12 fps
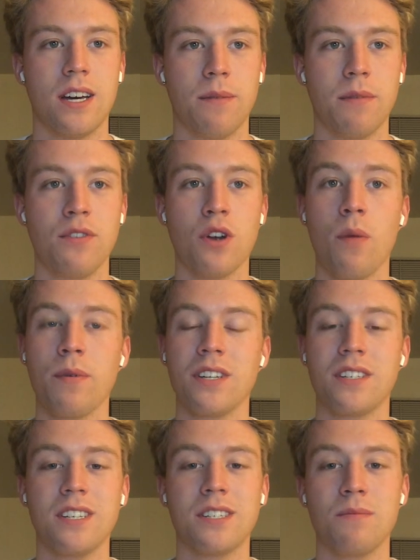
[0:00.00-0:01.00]
If you're hoping to
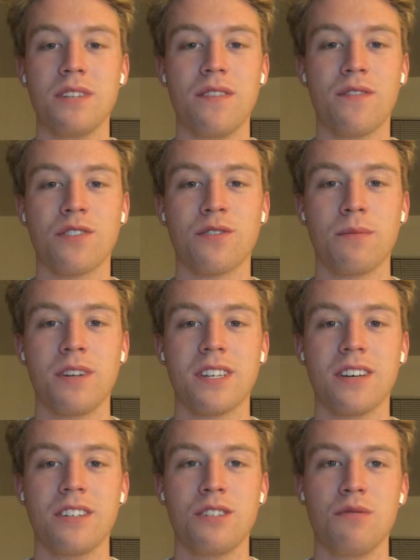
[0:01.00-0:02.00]
see some defense from this
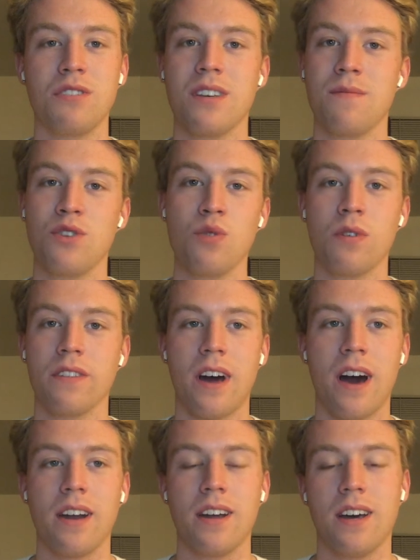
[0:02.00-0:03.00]
LSU team, you will
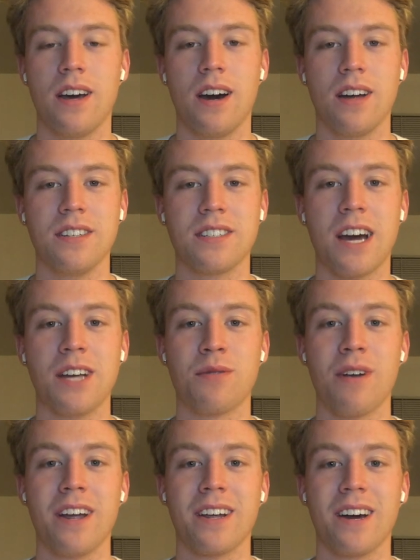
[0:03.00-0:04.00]
not. These guys
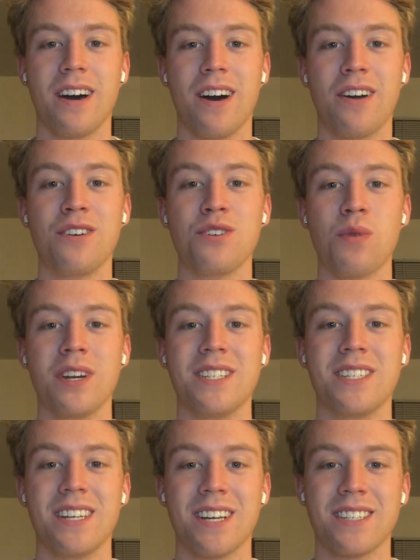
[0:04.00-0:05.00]
rank
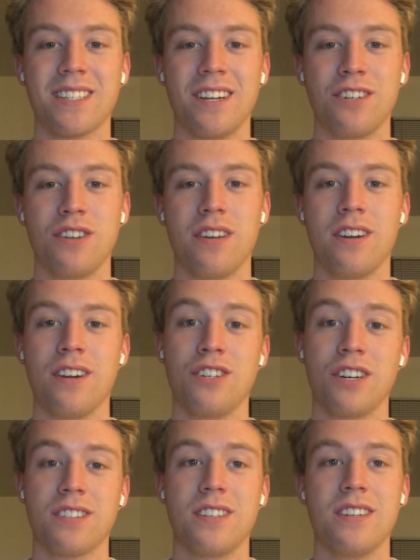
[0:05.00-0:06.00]
126th in
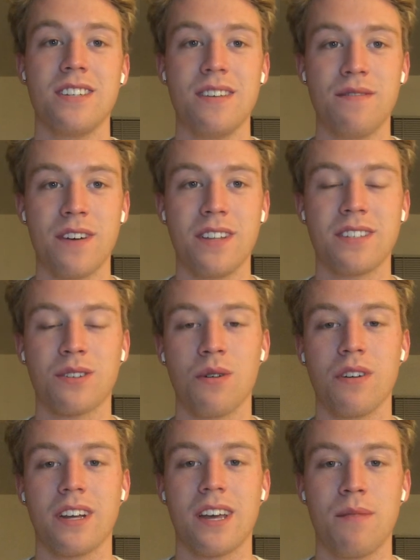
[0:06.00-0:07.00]
adjusted defense,
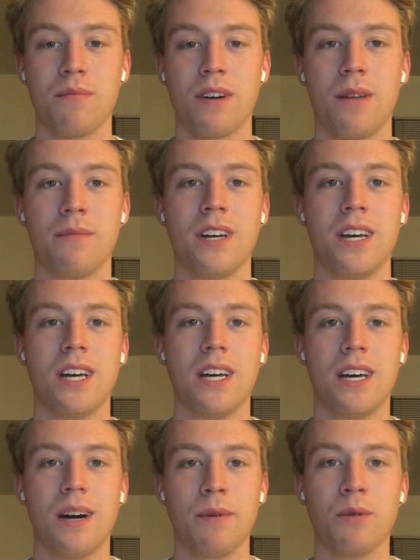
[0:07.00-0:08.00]
according to Ken Palm.
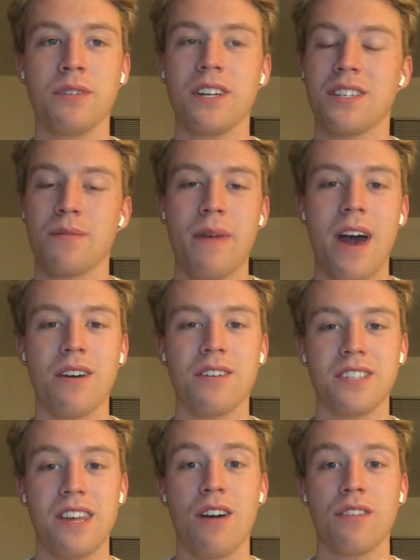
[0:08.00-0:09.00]
But it really doesn't matter,
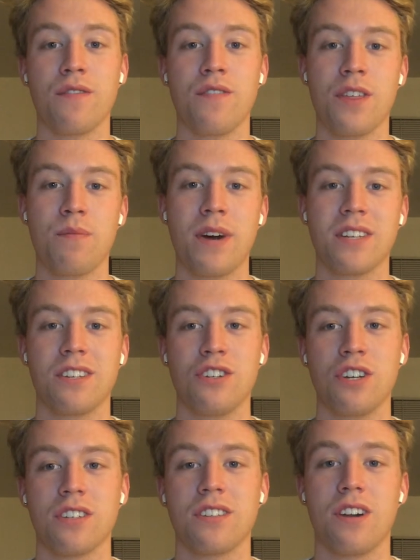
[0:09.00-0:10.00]
as they are the 5th best
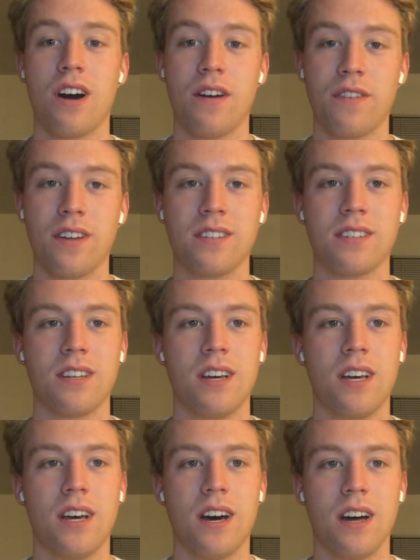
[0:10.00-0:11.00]
adjusted offense.
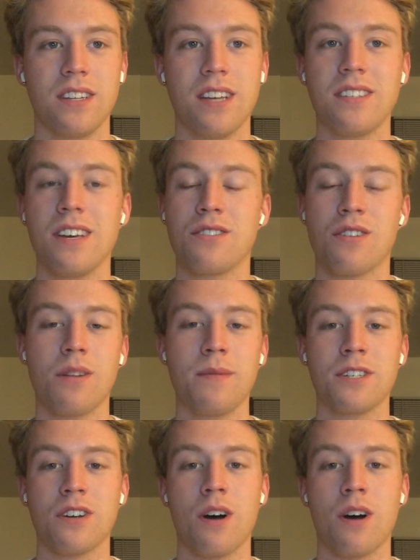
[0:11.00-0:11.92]
The NCAA tournament is all